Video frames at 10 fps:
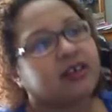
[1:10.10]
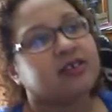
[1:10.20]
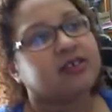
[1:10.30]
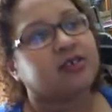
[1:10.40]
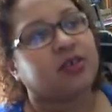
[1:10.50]

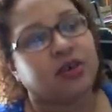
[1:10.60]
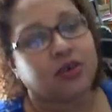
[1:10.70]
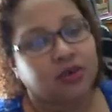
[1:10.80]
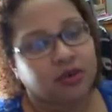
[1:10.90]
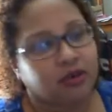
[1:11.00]

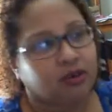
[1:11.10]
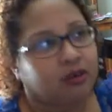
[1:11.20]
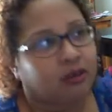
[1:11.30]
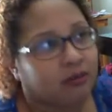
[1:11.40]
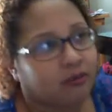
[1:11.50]
So,
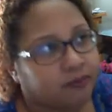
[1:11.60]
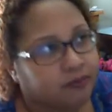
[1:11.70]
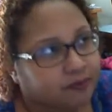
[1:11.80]
um,